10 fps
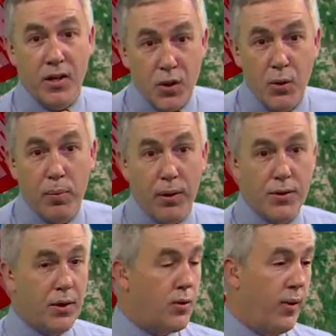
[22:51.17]
to
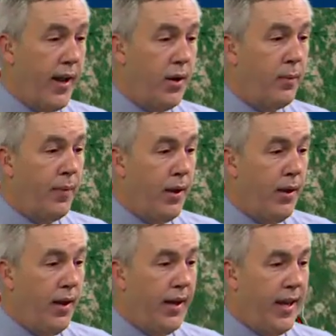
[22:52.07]
produce a tornado.
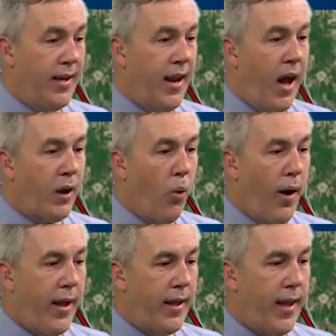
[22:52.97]
Again, not
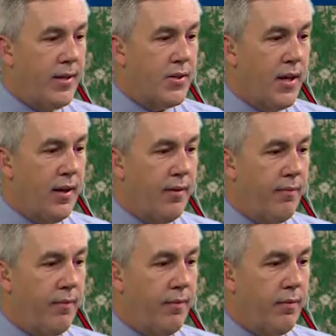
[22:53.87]
quite as
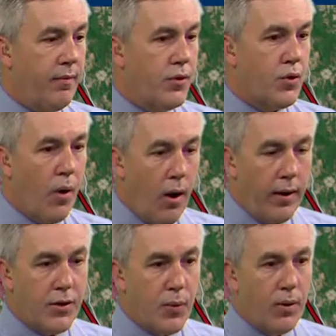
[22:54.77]

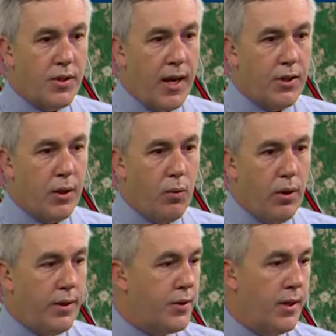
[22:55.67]
strong as the rotation
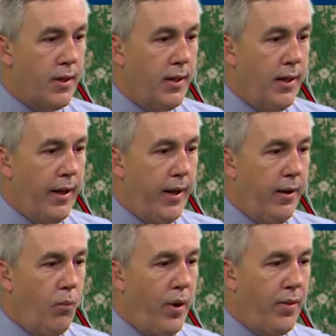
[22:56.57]
was
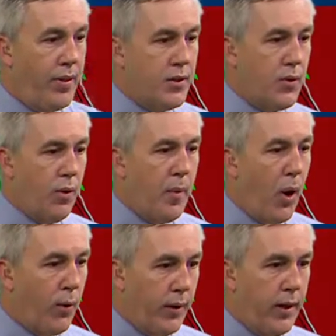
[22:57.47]
with this storm
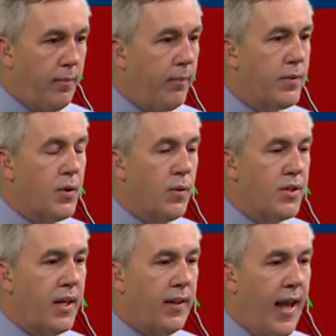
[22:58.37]
earlier, so we're
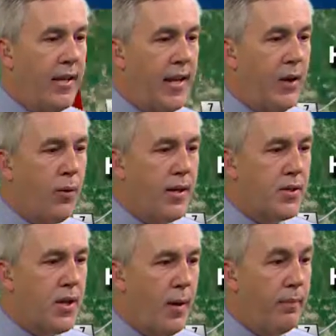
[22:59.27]
seeing that
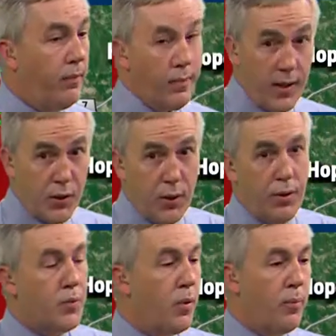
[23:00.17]
decrease some. That's
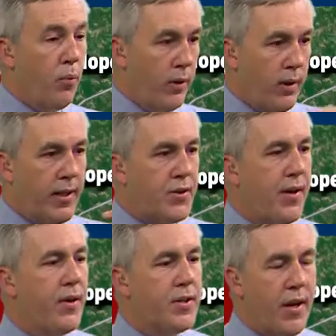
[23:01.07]
good news. Let us
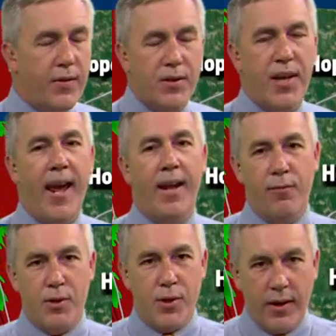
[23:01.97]
give us another scan
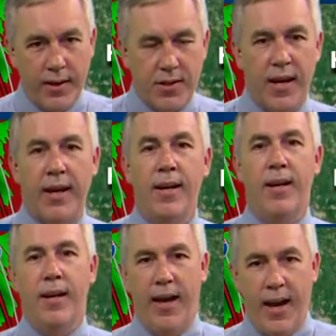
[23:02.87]
if we're starting to say,
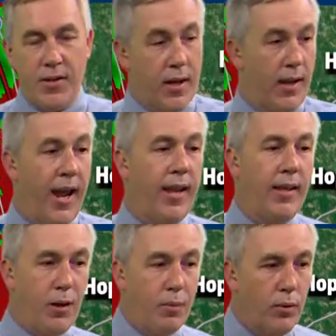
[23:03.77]
hey, it's
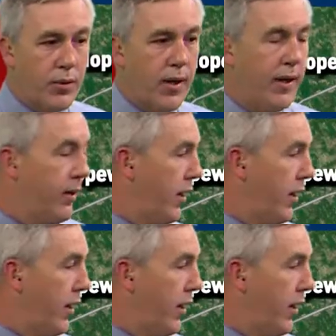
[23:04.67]
unlikely. We'll try to